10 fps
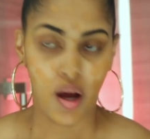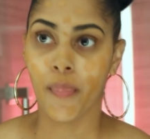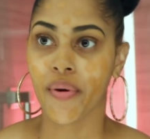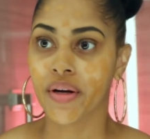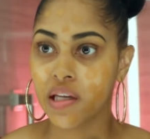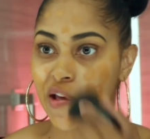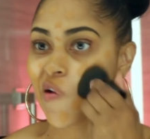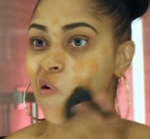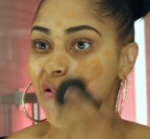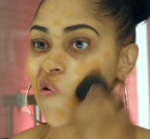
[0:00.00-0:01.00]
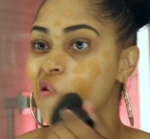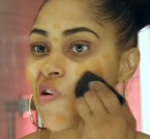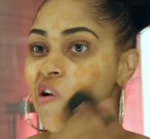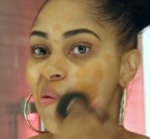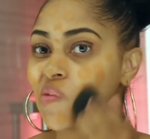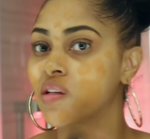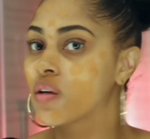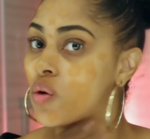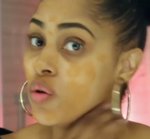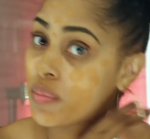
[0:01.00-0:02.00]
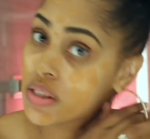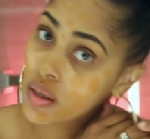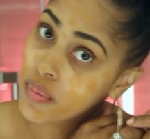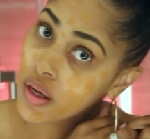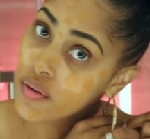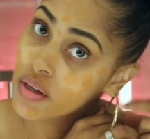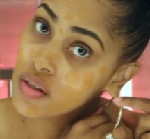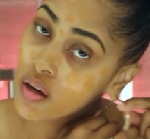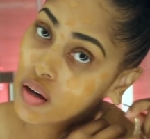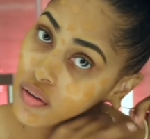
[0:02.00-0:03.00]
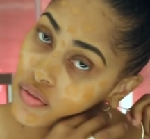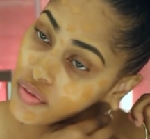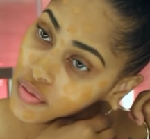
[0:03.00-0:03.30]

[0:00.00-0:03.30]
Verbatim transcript: a pretty glam look. Oh, let me take my earrings off.